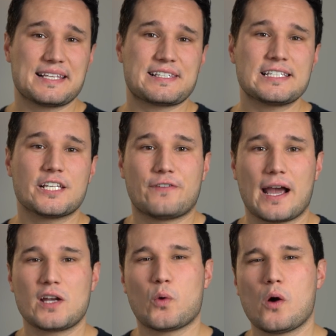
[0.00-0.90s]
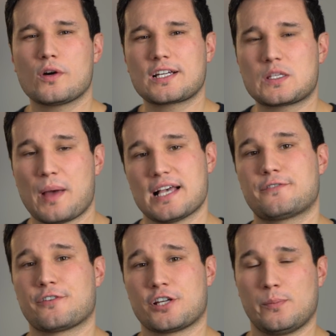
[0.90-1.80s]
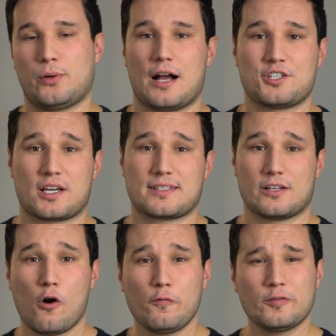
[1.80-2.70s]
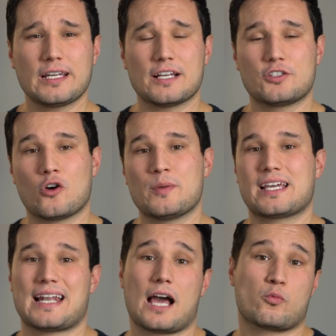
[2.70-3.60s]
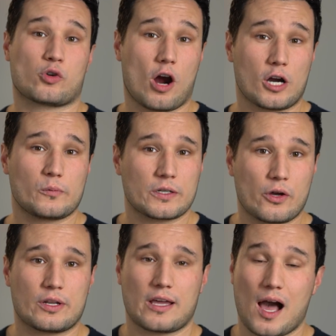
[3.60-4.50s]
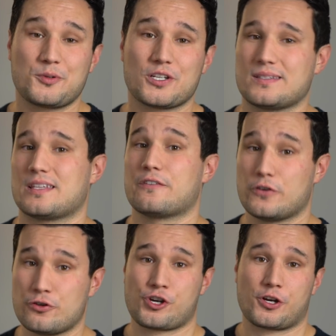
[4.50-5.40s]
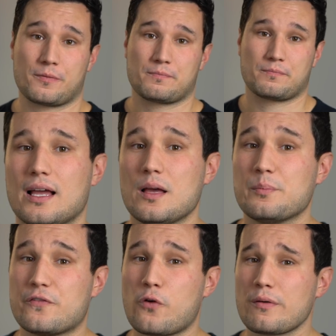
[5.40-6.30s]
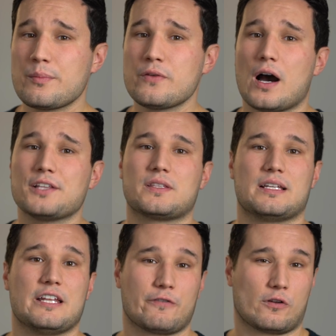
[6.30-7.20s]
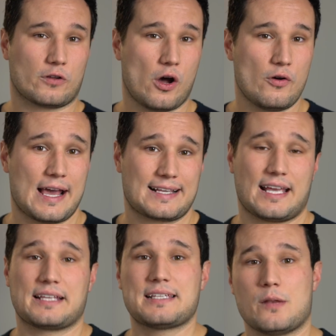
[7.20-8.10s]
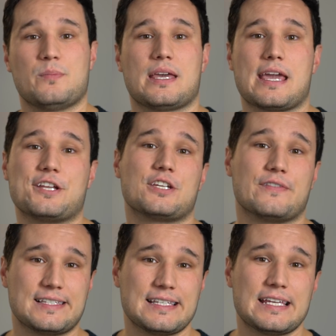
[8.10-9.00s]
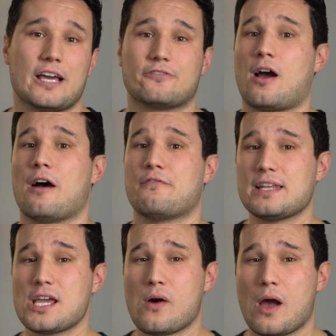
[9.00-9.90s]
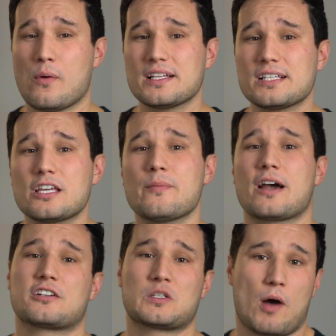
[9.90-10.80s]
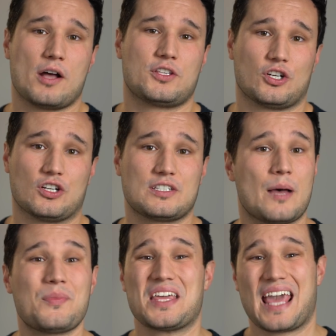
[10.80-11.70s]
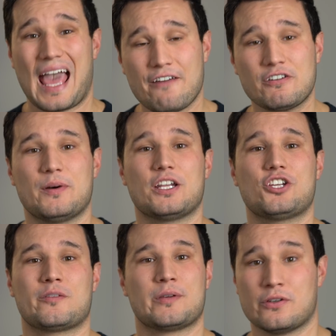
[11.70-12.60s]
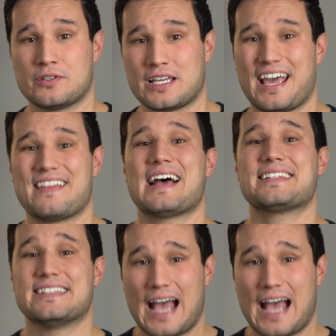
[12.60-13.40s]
testing to find what works best for your projects and hopefully Adobe can add more hardware encoding options in the future. Before we move on to the difficult codecs like 10-bit HEVC and RAW video, I want to tell you about our sponsor, something everybody should be using, and that's